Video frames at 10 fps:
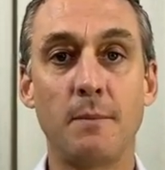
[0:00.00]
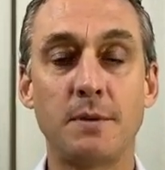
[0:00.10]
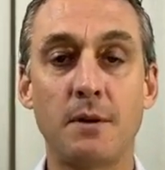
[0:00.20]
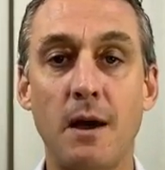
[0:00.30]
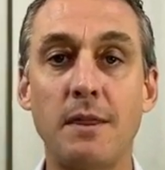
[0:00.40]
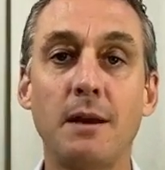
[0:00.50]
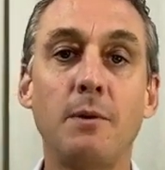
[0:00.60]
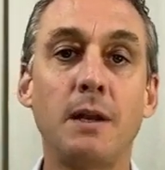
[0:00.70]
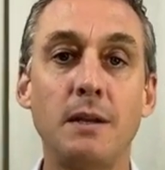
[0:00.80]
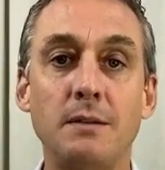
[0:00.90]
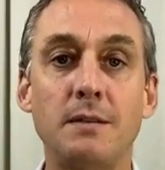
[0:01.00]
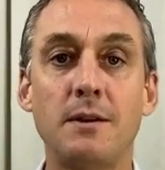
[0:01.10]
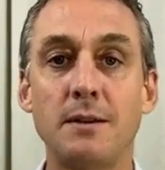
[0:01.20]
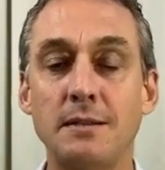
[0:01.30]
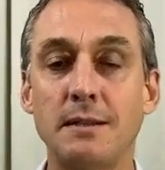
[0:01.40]
So I think we need to
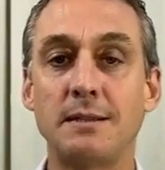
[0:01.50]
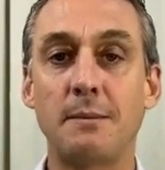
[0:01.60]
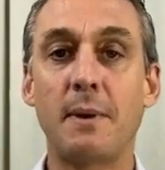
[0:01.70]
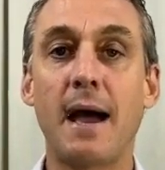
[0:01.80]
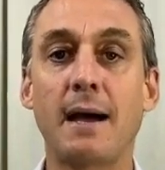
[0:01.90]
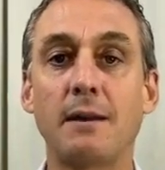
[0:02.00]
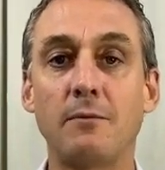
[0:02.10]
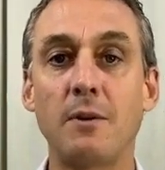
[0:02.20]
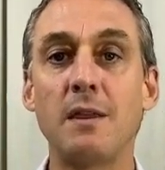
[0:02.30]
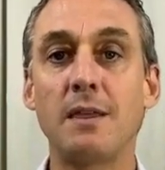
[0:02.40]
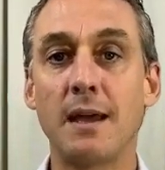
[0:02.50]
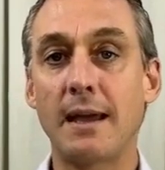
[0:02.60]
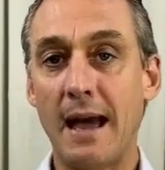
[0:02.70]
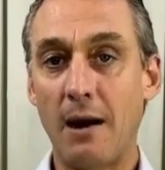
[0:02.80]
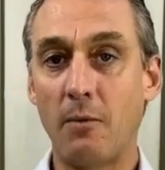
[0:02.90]
seriously sit back and
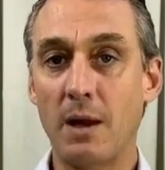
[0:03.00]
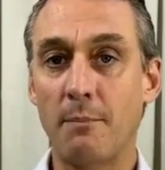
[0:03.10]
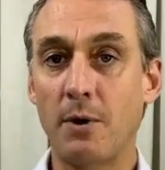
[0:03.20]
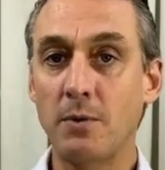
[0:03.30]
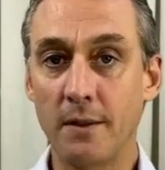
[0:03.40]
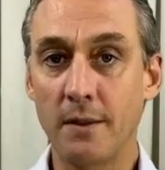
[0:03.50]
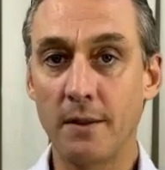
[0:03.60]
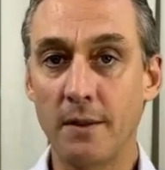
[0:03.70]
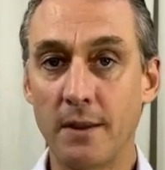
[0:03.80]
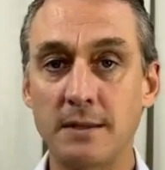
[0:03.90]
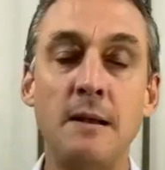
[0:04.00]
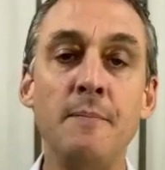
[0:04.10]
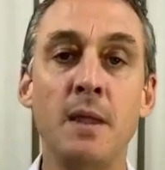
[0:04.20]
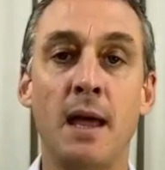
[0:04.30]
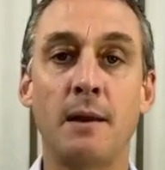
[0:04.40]
rethink how we approach all this.
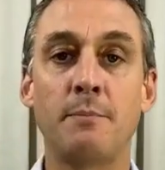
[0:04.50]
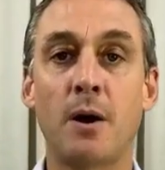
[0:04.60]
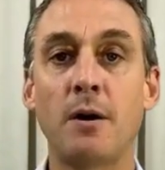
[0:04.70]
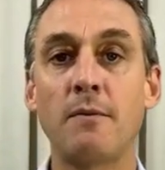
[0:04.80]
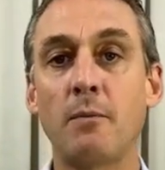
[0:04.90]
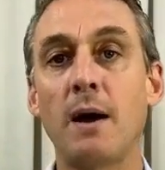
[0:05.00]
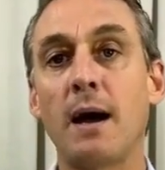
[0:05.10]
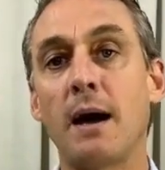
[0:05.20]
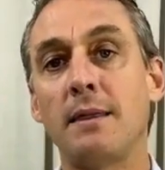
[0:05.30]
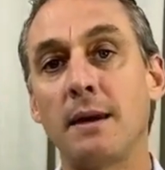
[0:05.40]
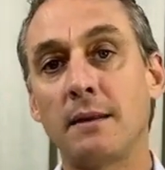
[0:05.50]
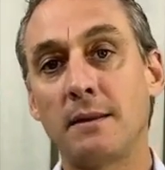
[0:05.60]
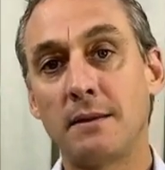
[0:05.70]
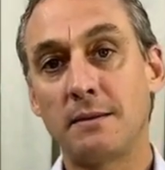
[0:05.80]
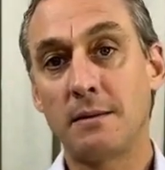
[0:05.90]
And part of the way I
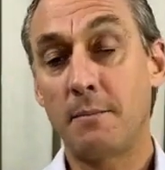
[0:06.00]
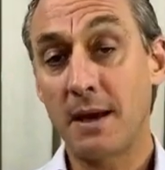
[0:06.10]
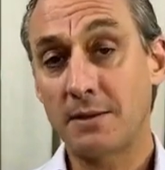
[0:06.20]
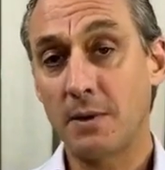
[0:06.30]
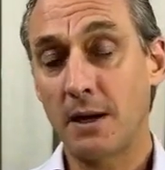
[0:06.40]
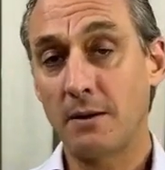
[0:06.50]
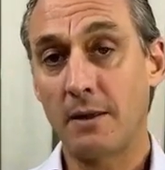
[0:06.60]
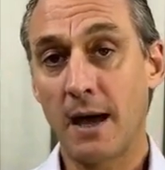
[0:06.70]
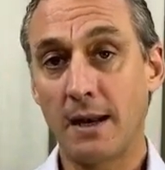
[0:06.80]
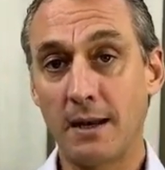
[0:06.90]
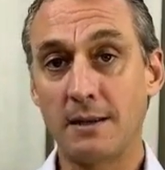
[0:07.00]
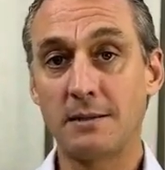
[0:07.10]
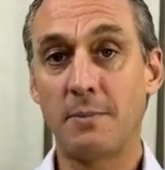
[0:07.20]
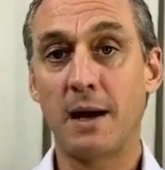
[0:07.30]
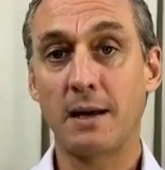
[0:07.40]
think that's the best way to do that
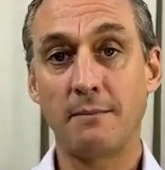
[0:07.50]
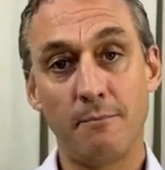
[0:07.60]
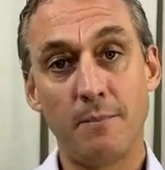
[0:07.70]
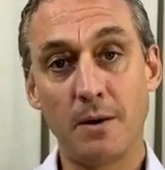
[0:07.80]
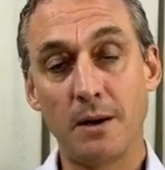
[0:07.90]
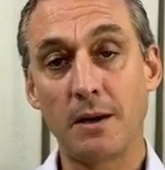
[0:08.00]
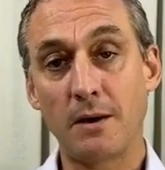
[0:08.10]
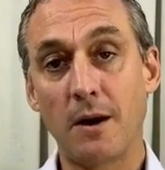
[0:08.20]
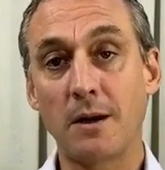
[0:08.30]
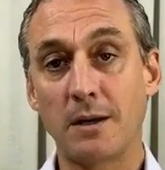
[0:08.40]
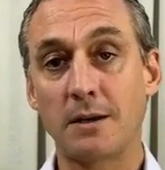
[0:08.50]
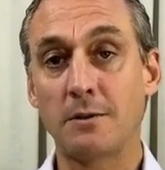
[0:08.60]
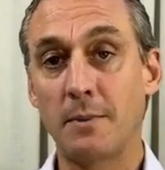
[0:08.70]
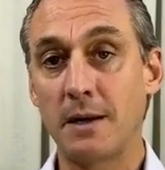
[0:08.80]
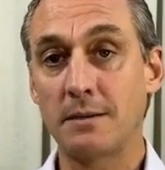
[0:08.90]
is by building an
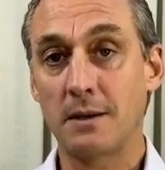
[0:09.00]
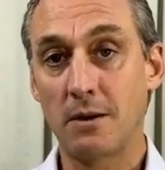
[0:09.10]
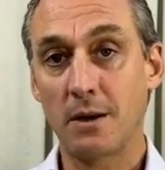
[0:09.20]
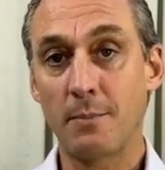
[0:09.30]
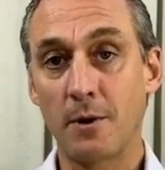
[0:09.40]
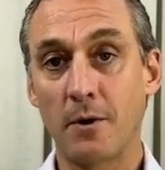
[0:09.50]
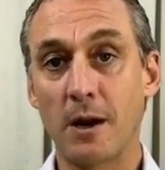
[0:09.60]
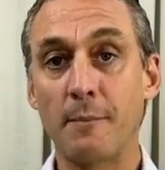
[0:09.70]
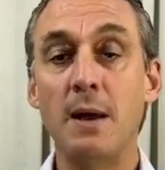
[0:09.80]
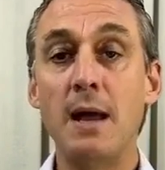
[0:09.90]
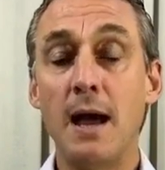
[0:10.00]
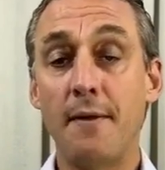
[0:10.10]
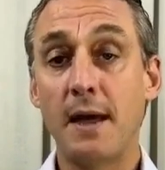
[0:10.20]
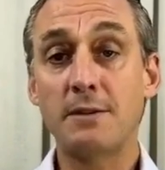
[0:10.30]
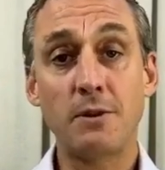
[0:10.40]
architecture-based security program.
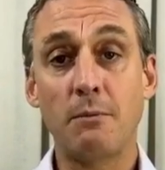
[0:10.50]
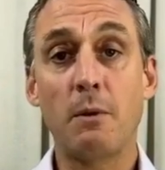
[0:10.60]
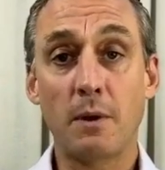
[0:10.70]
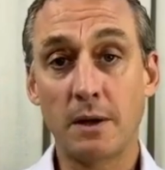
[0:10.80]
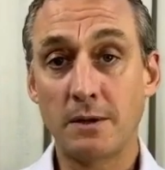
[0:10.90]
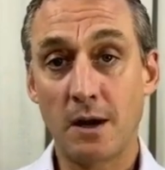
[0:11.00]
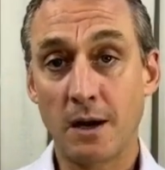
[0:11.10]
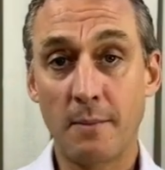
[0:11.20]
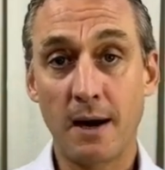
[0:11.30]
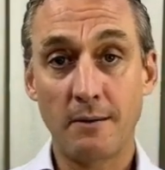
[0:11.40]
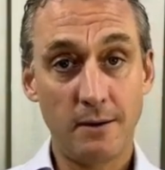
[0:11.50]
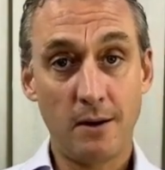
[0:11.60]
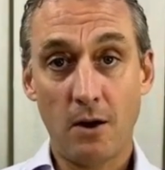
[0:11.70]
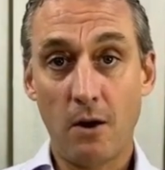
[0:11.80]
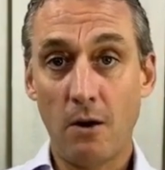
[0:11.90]
And that's really what we're going to talk about
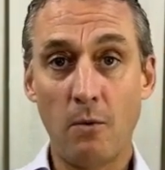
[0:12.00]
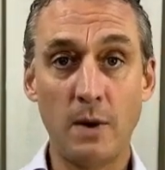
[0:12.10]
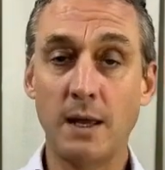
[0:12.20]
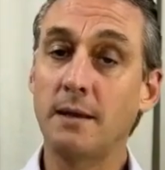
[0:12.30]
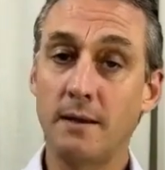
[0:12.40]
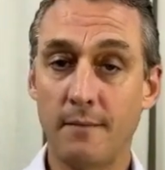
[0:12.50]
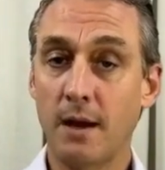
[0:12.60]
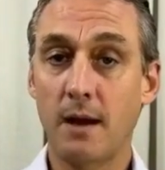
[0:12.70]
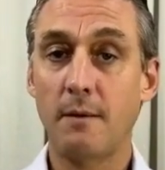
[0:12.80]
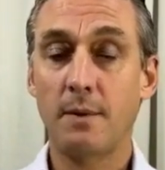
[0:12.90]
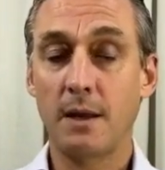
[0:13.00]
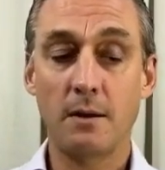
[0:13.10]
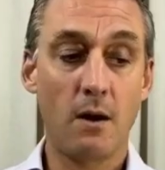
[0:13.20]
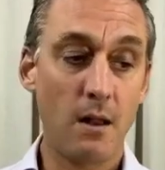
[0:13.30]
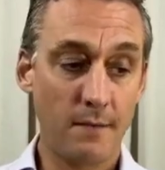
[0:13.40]
all week
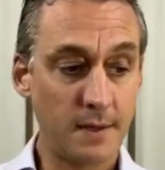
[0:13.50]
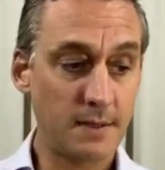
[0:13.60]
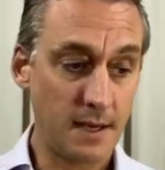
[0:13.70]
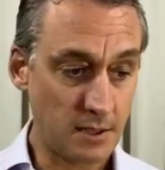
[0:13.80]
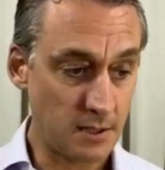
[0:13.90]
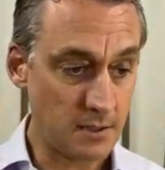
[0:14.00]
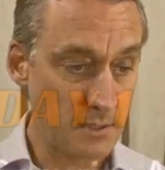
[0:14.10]
in all of these sessions.